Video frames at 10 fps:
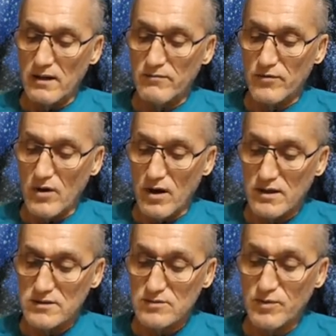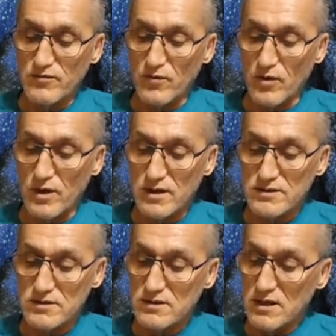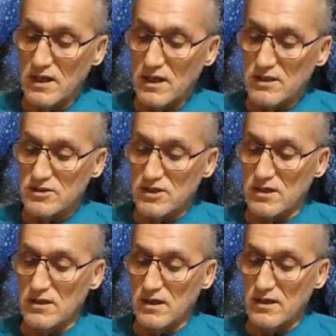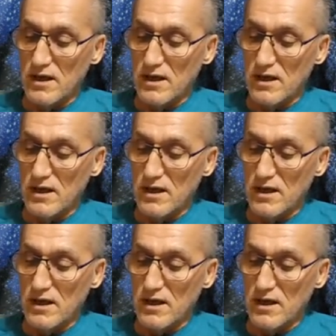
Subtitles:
He stepped forwards and placed his hand upon it.